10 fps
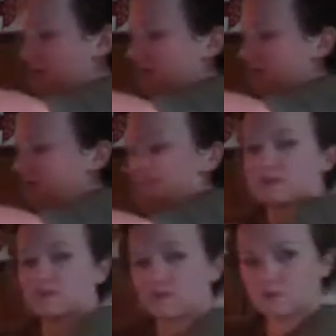and
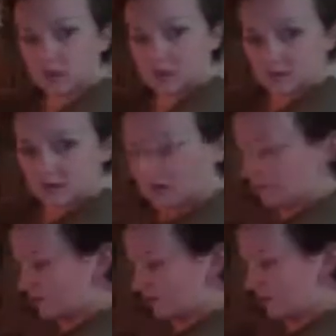squeeze out
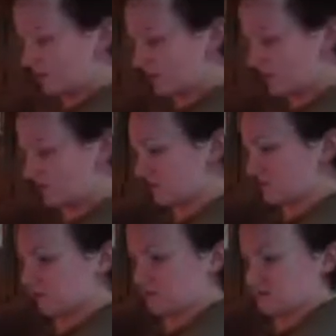
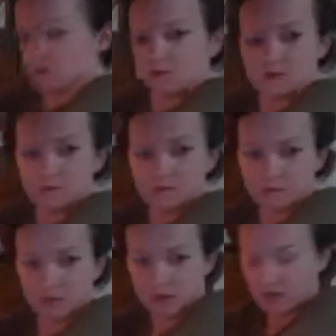the
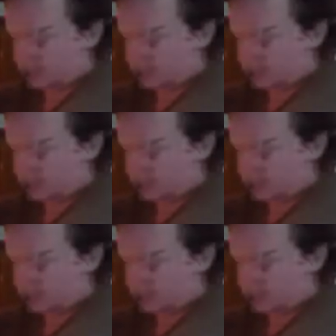remaining